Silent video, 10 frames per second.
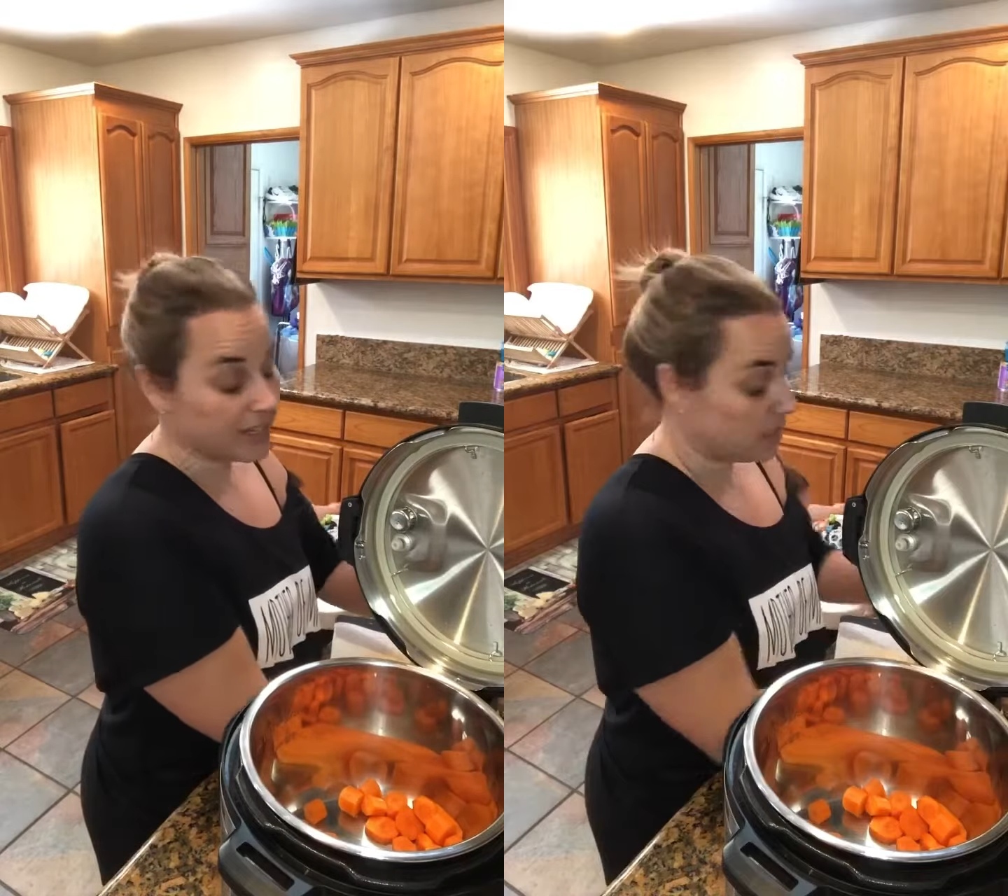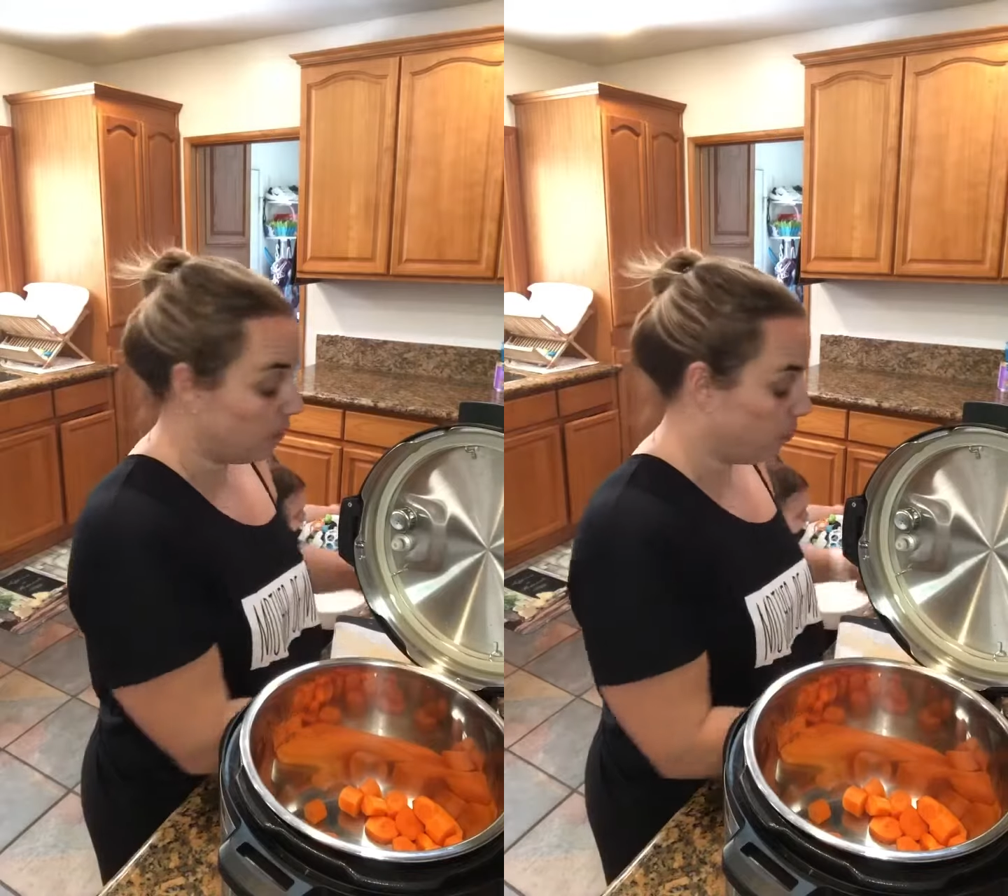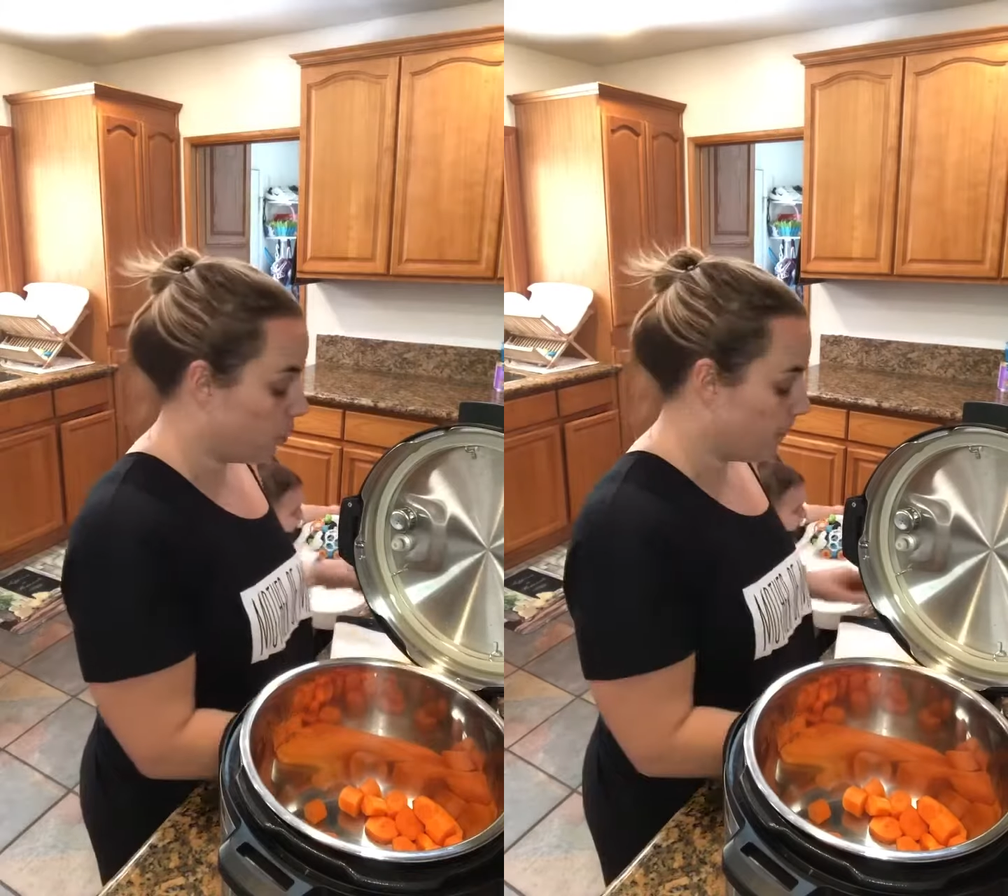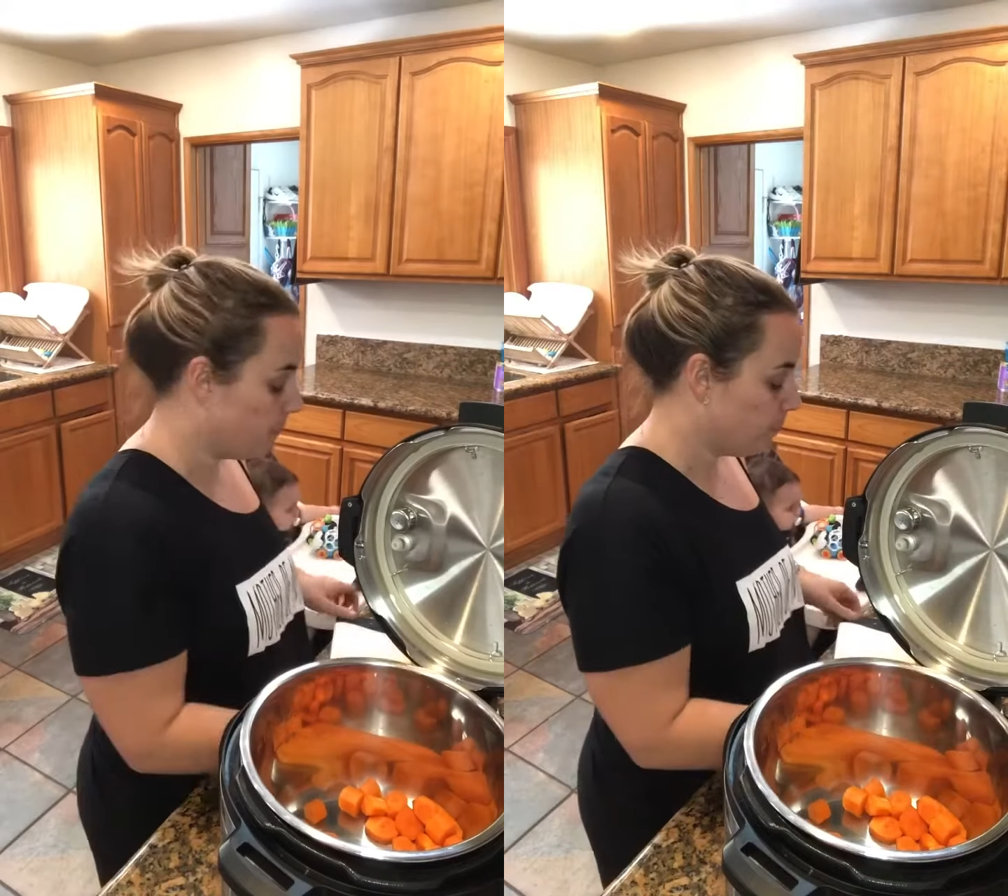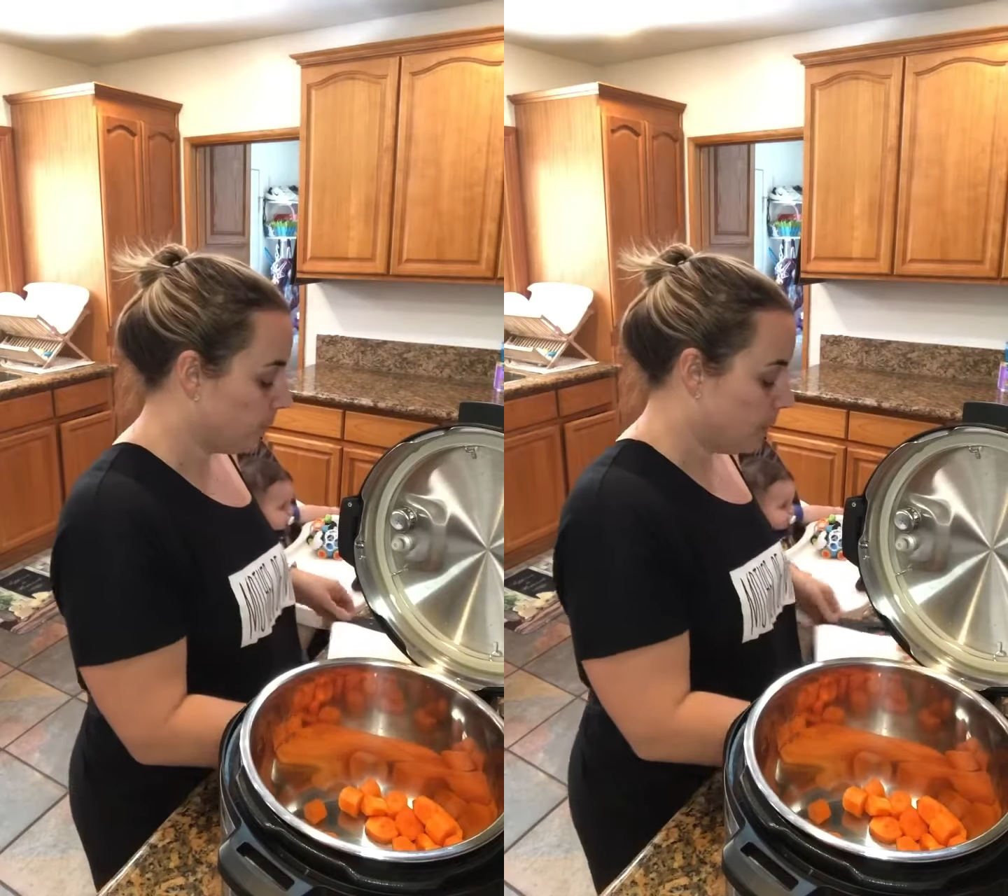seafood.
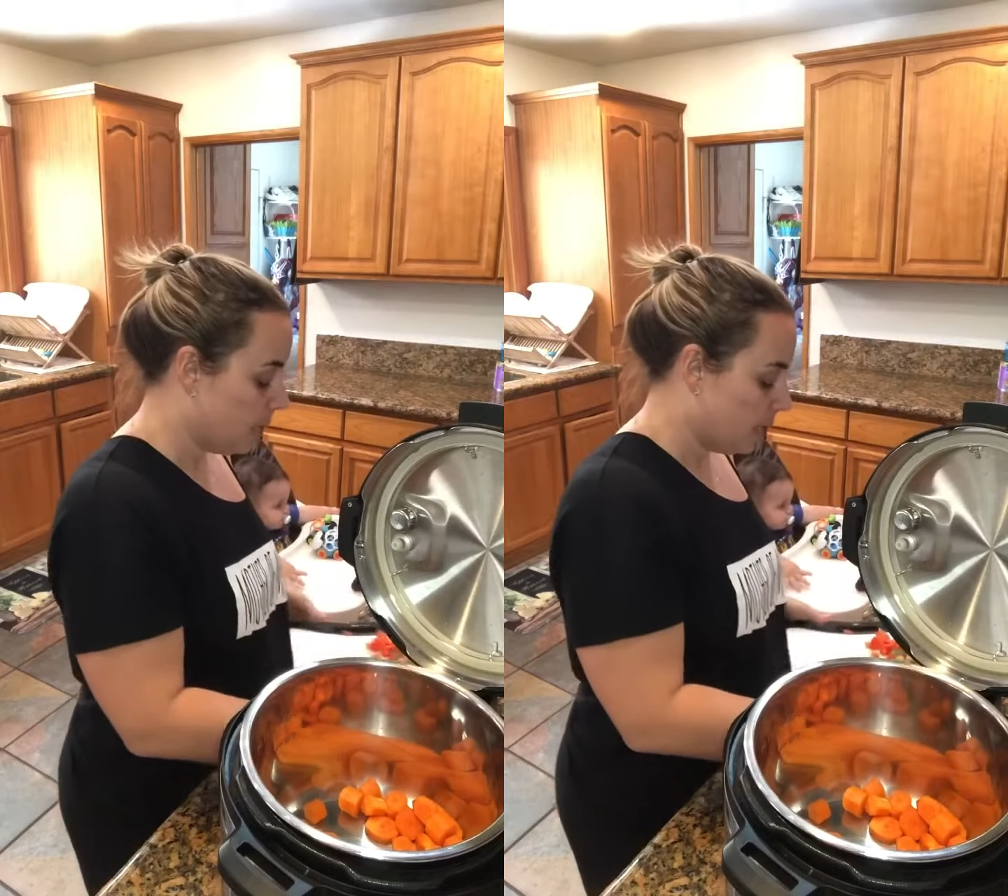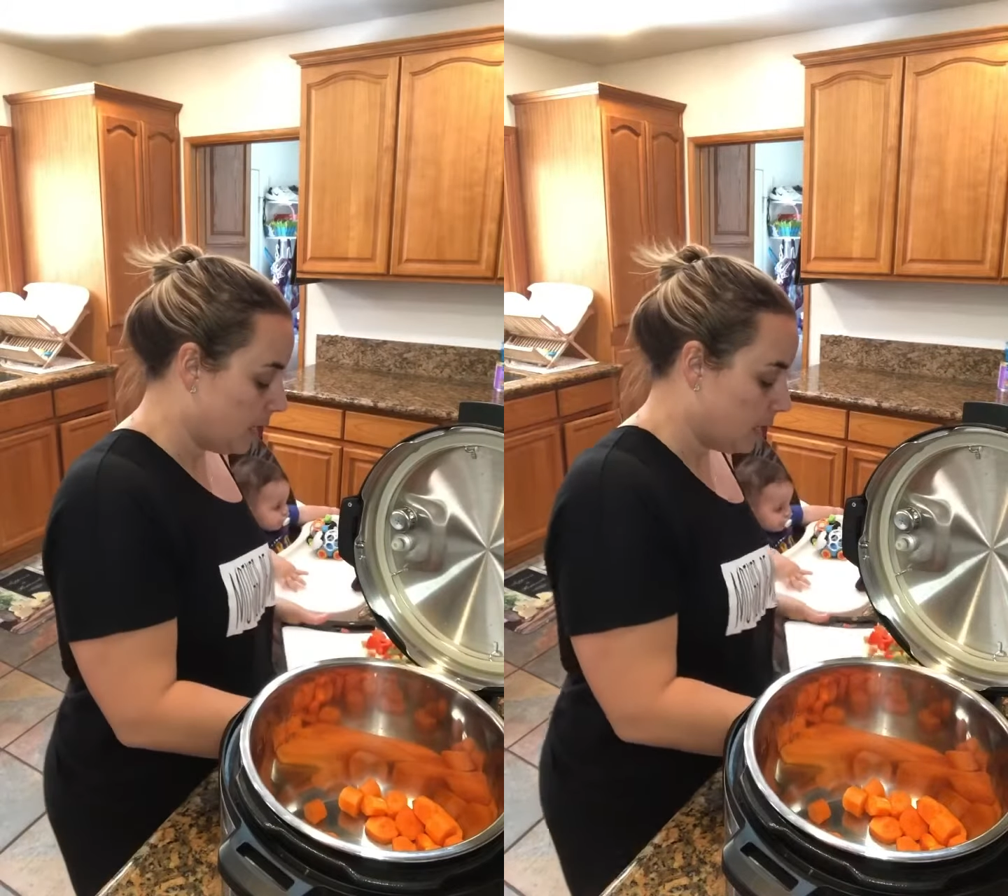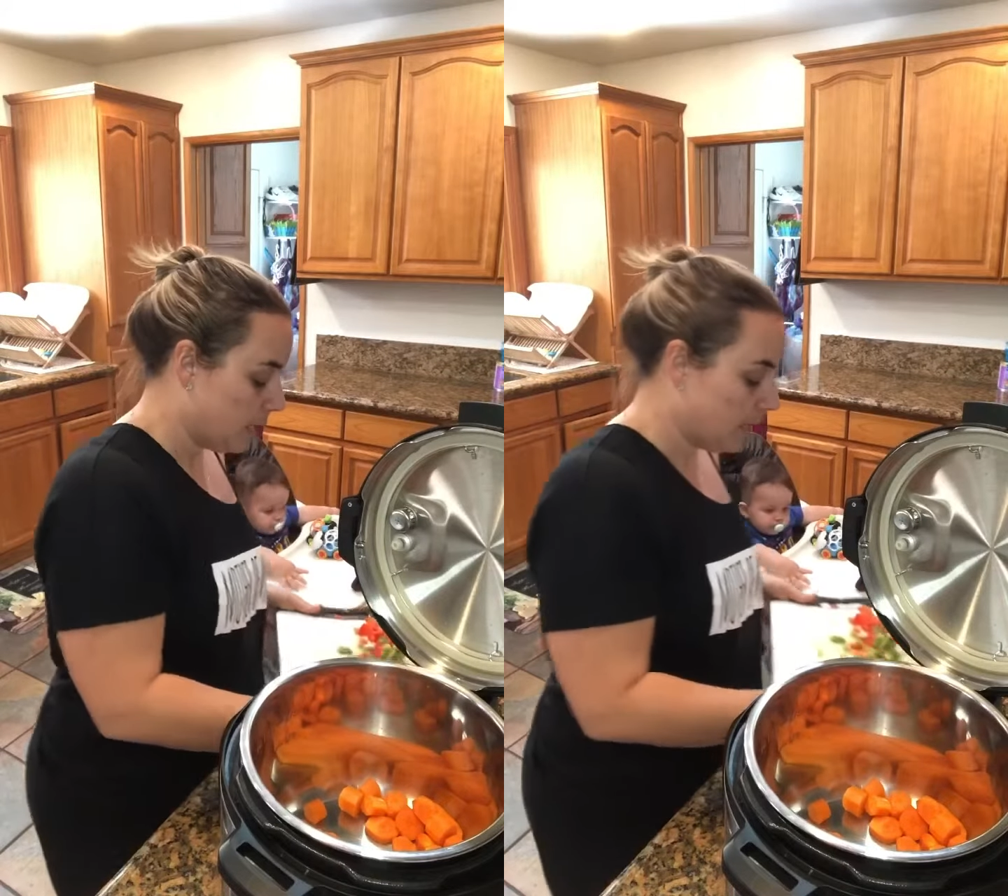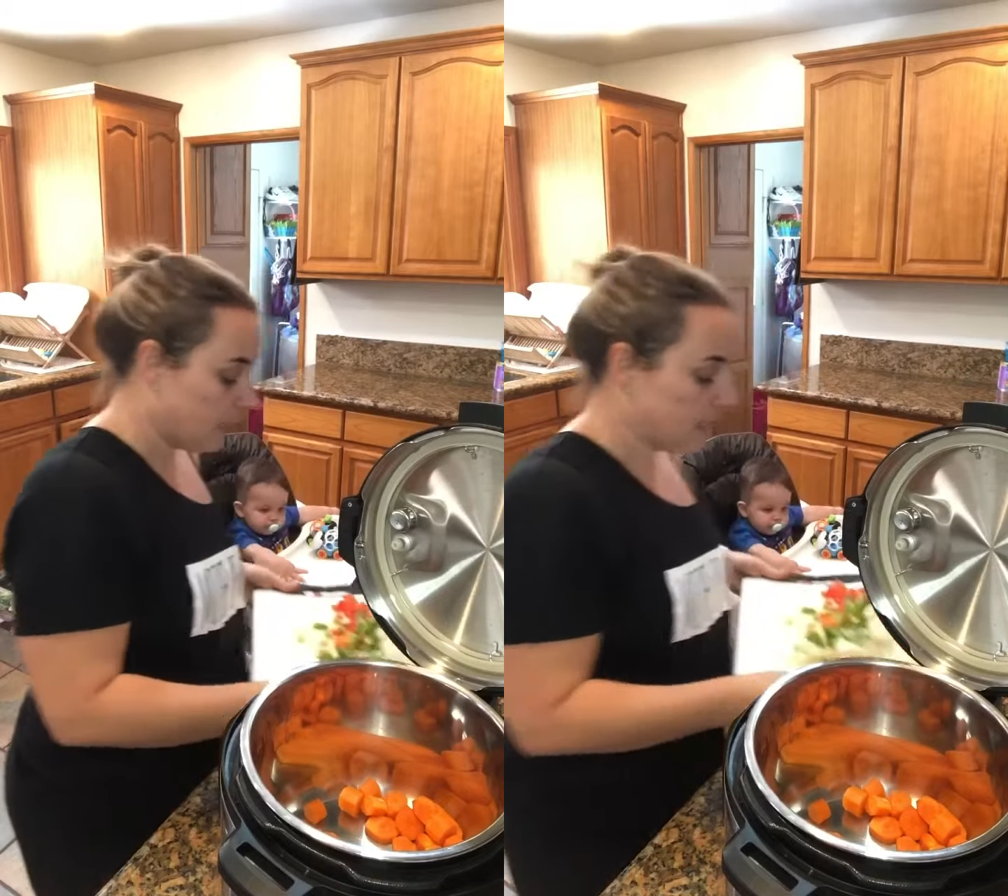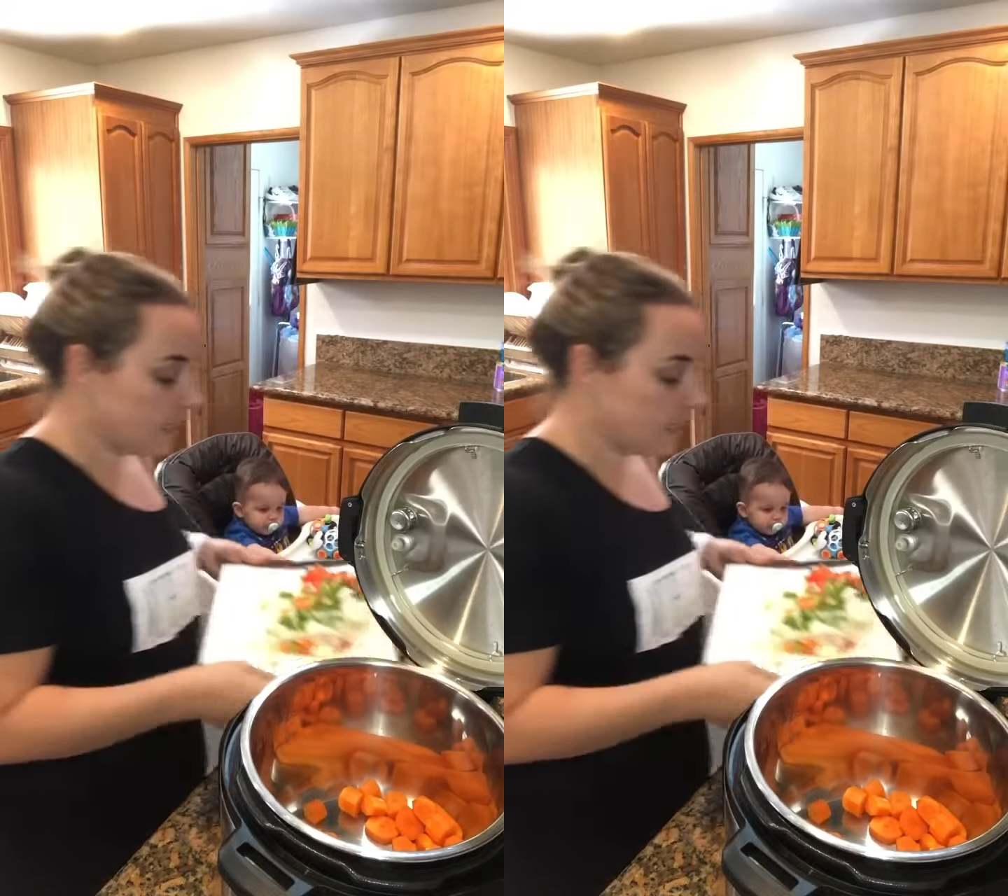In